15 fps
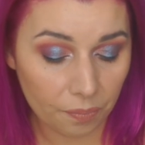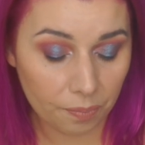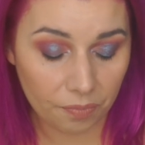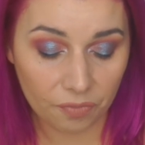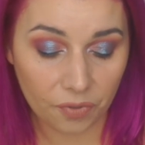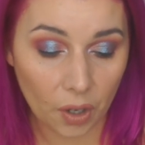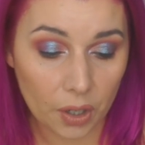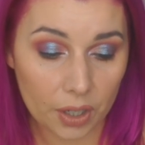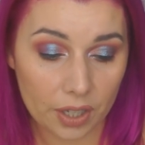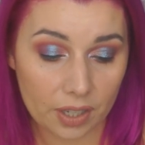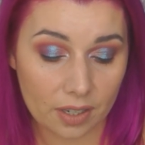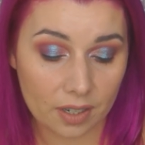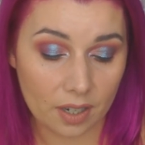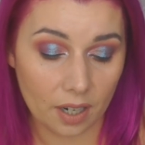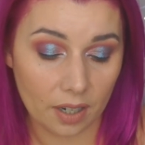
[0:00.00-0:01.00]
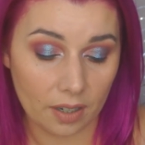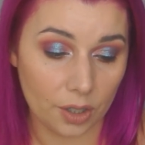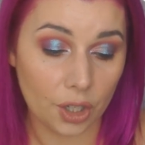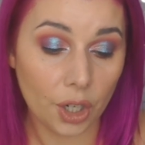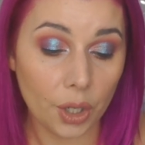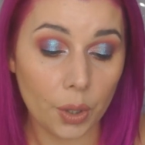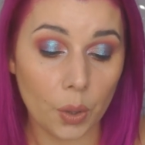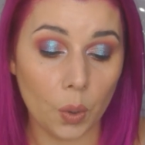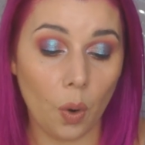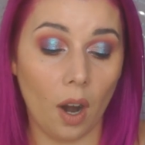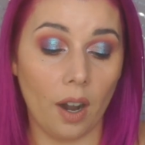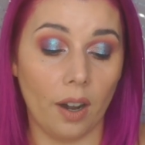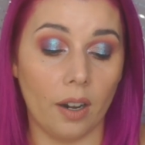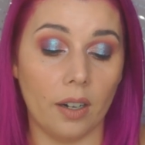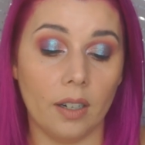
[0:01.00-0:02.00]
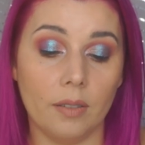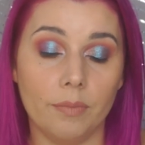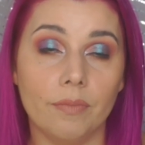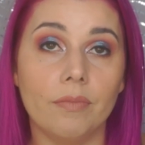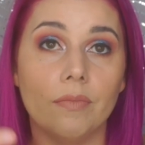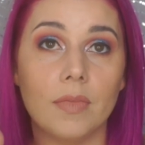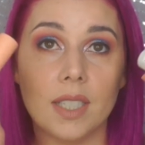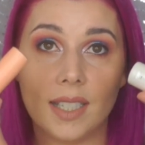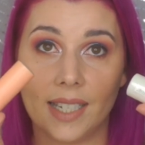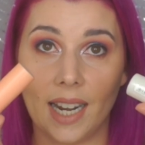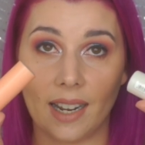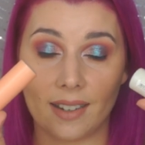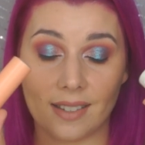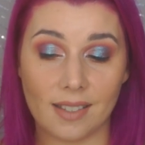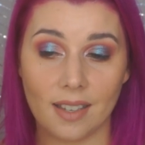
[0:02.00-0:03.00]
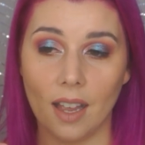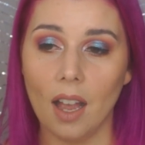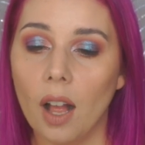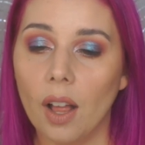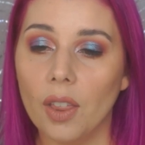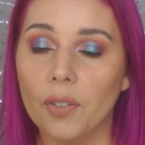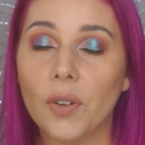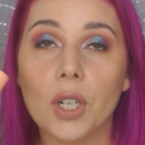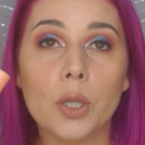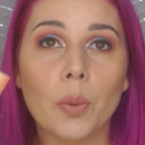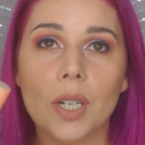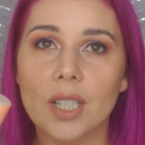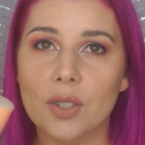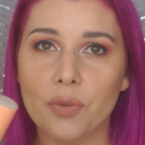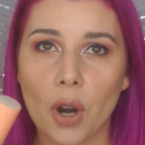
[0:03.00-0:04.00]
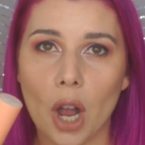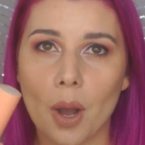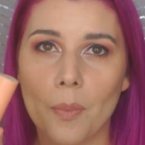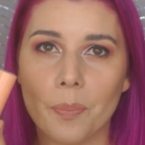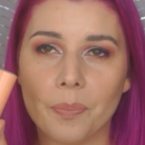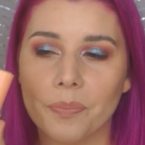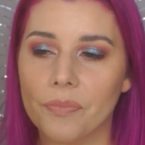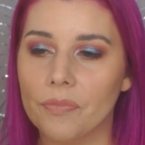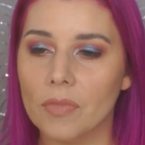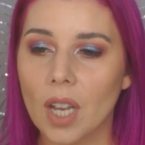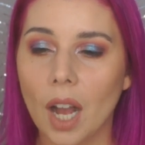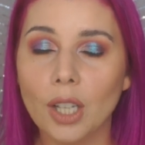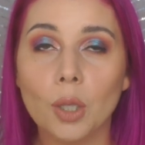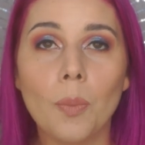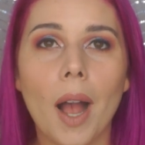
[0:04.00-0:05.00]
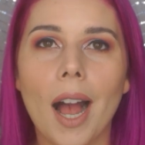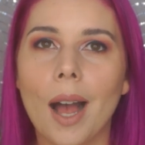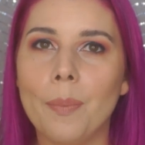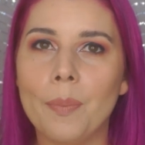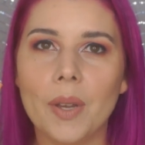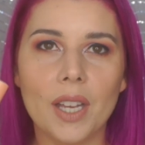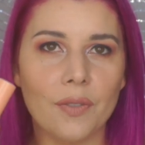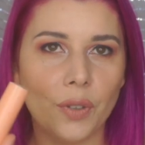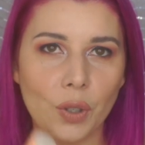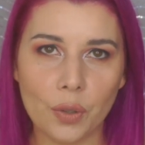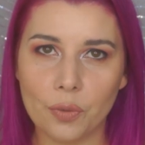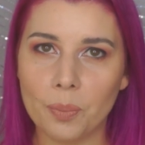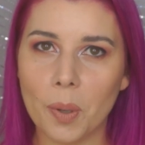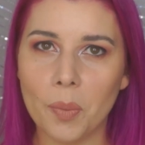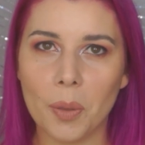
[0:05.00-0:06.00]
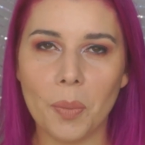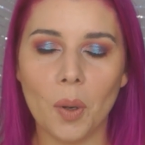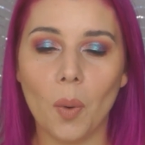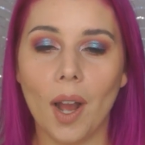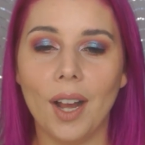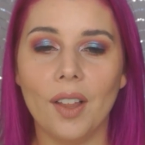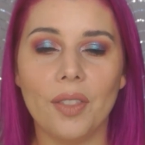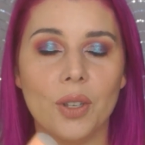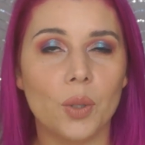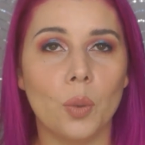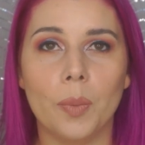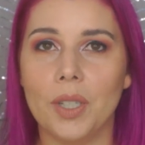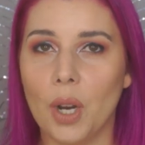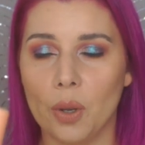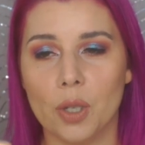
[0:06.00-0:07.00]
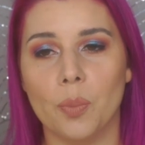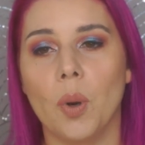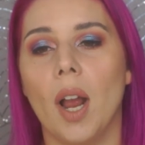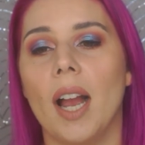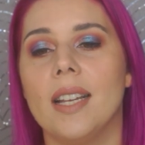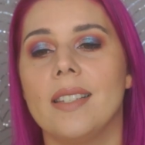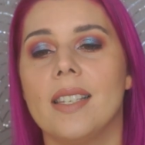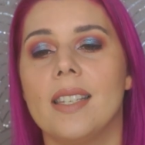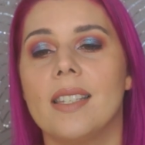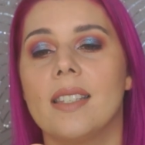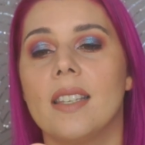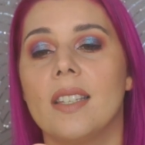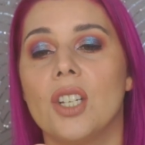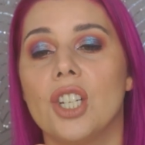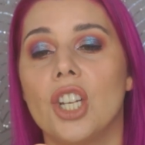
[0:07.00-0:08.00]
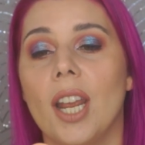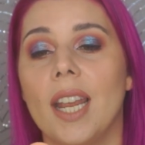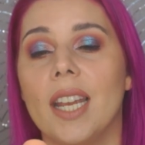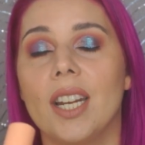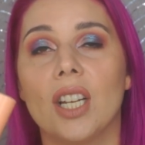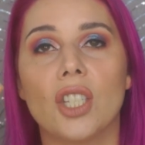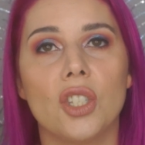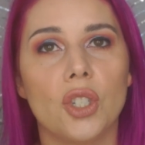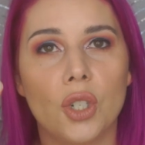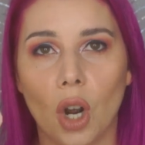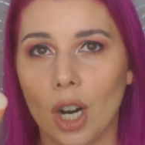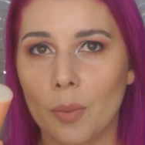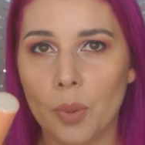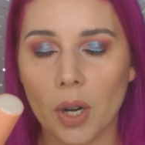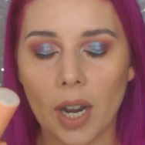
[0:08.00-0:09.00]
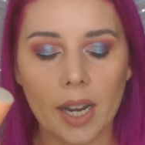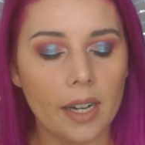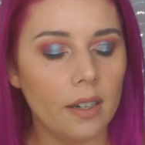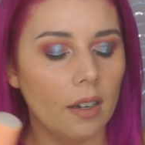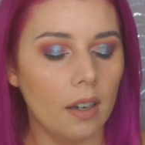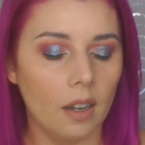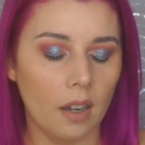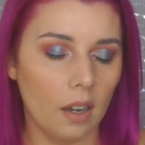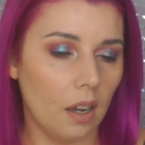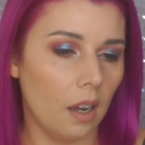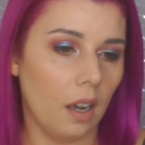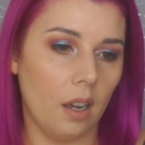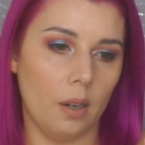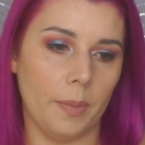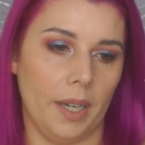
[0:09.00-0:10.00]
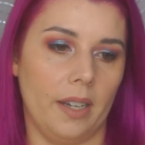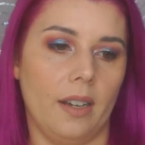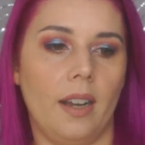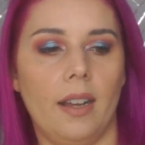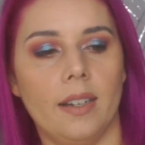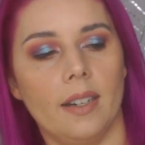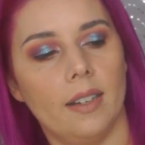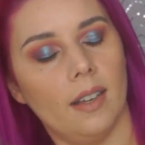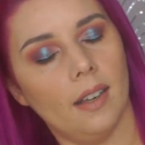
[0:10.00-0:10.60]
first two are sticks. The first one is from ColourPop. If you've been with me a while, this will be no surprise. This is in the shade Star Bright. Oh my god,